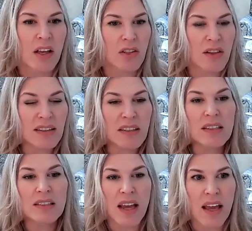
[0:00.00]
So that's
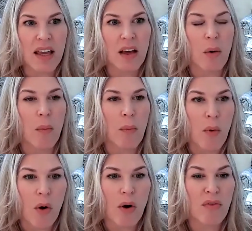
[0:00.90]
going to take
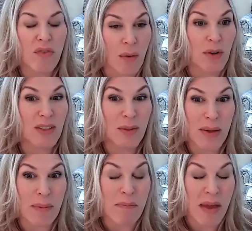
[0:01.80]
more farmers to
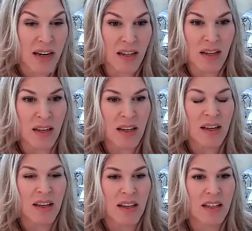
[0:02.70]
be admitted
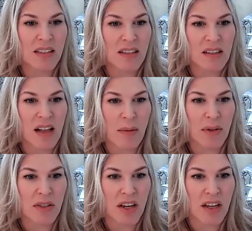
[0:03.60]
into the
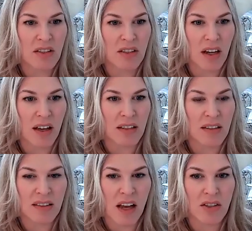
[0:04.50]
climate change
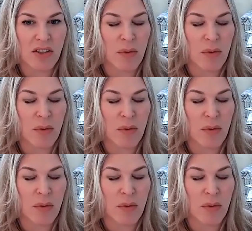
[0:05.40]
discussion.